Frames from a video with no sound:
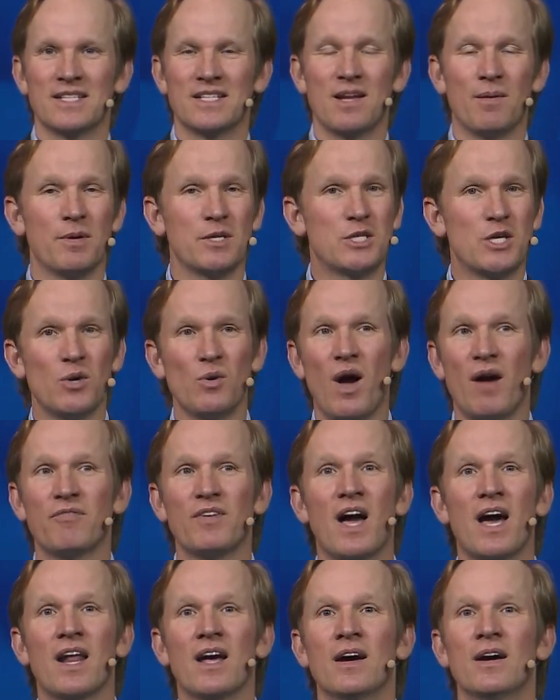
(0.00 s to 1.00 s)
Number two, I've
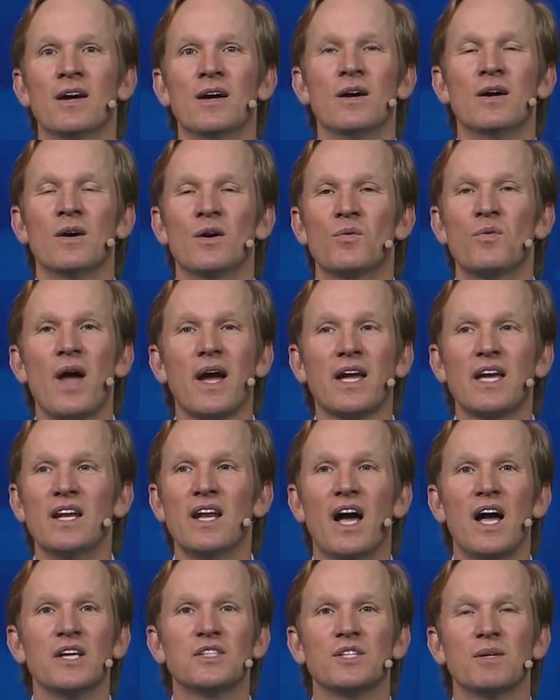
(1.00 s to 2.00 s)
got to
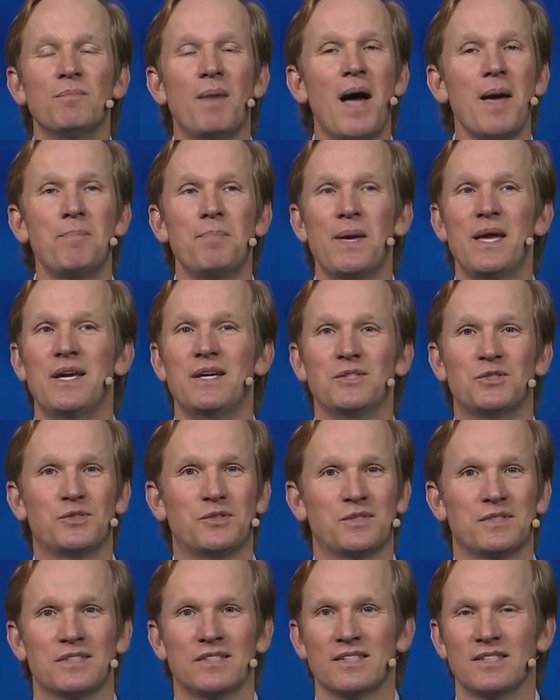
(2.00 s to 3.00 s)
recognize that my
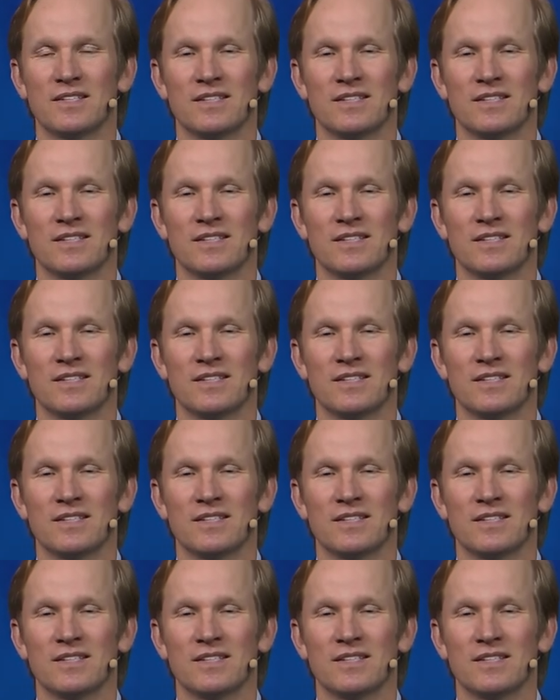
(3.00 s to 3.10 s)
peace,